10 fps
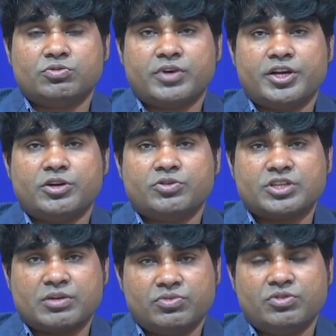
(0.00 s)
to find out
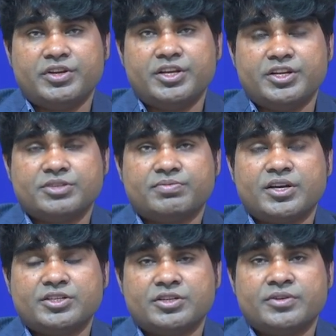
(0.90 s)
sample variance
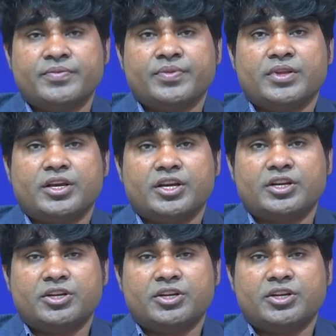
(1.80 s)
first and